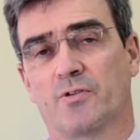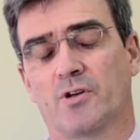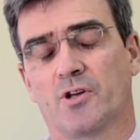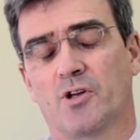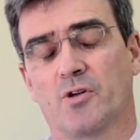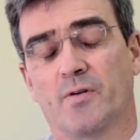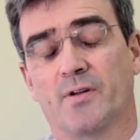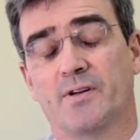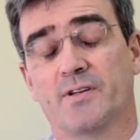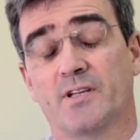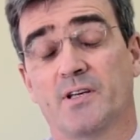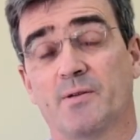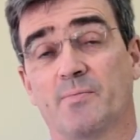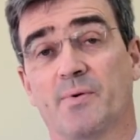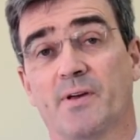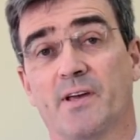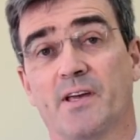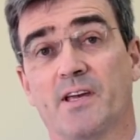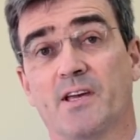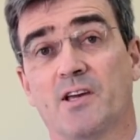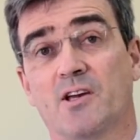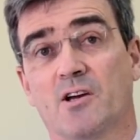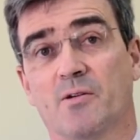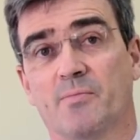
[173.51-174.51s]

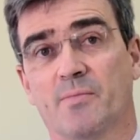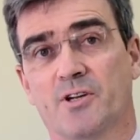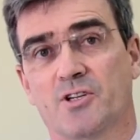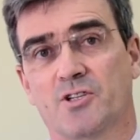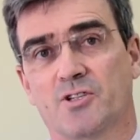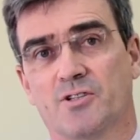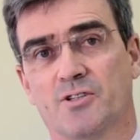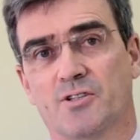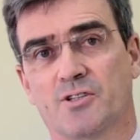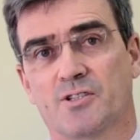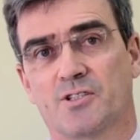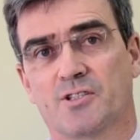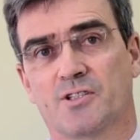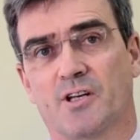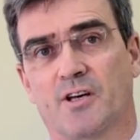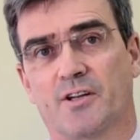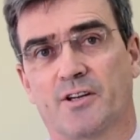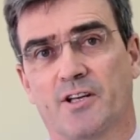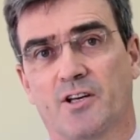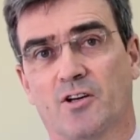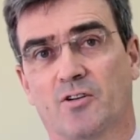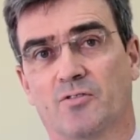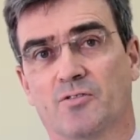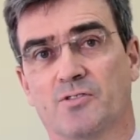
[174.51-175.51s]
UNDP commissioned a
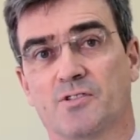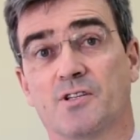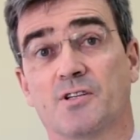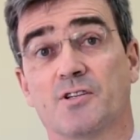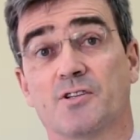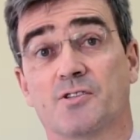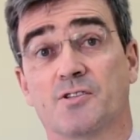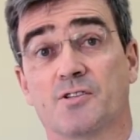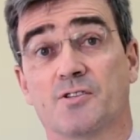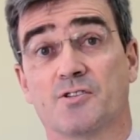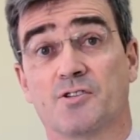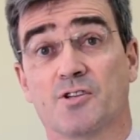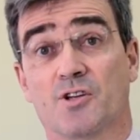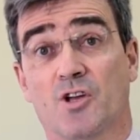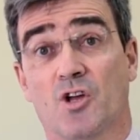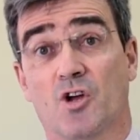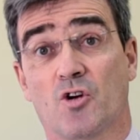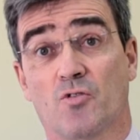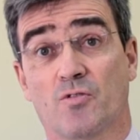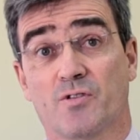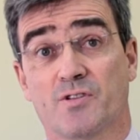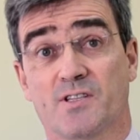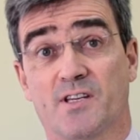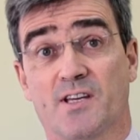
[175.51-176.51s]
study on citizen
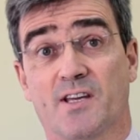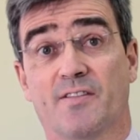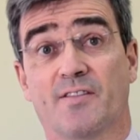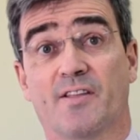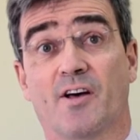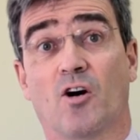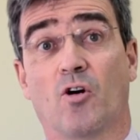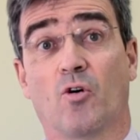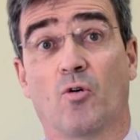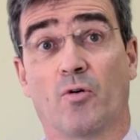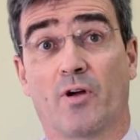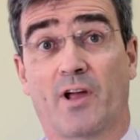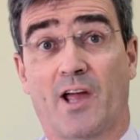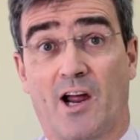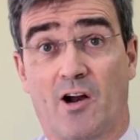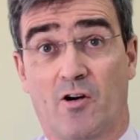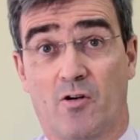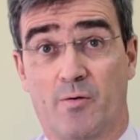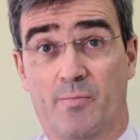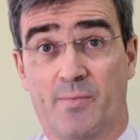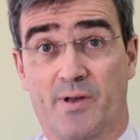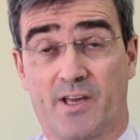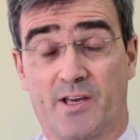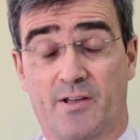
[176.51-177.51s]
security in the whole
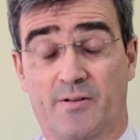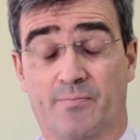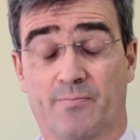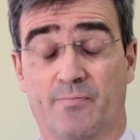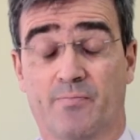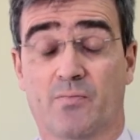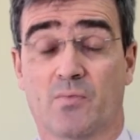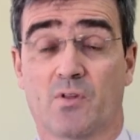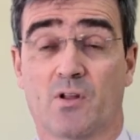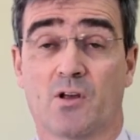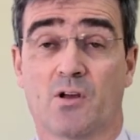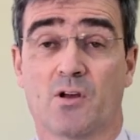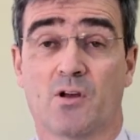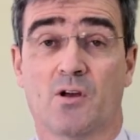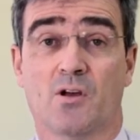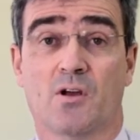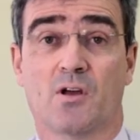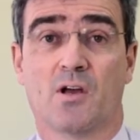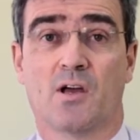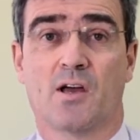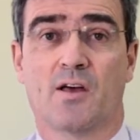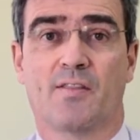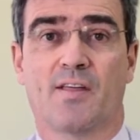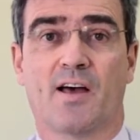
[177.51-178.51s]
Caribbean.
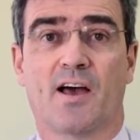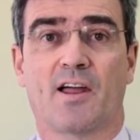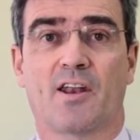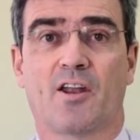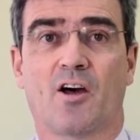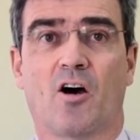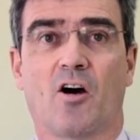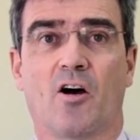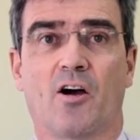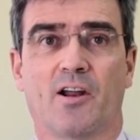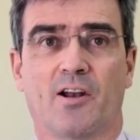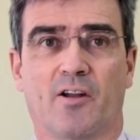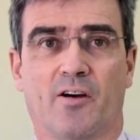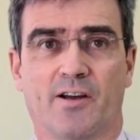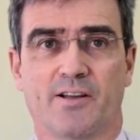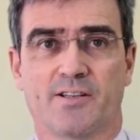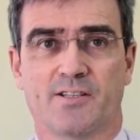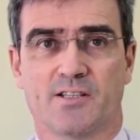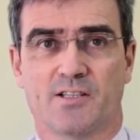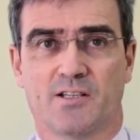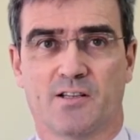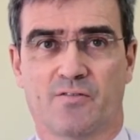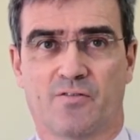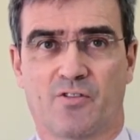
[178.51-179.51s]
That
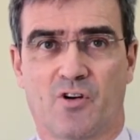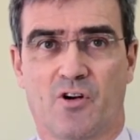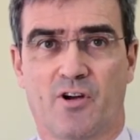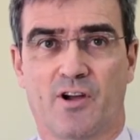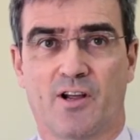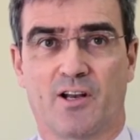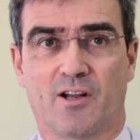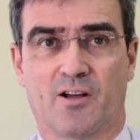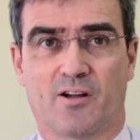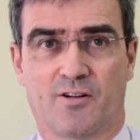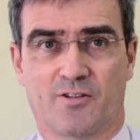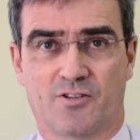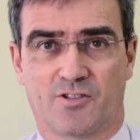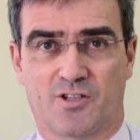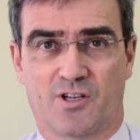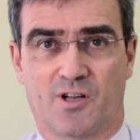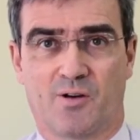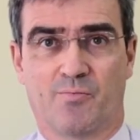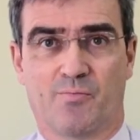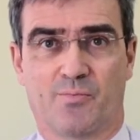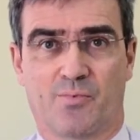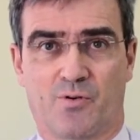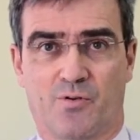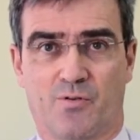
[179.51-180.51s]
highlighted a very large
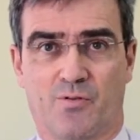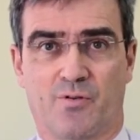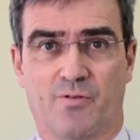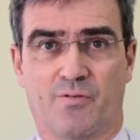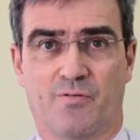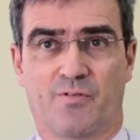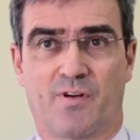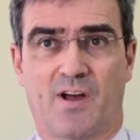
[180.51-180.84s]
number of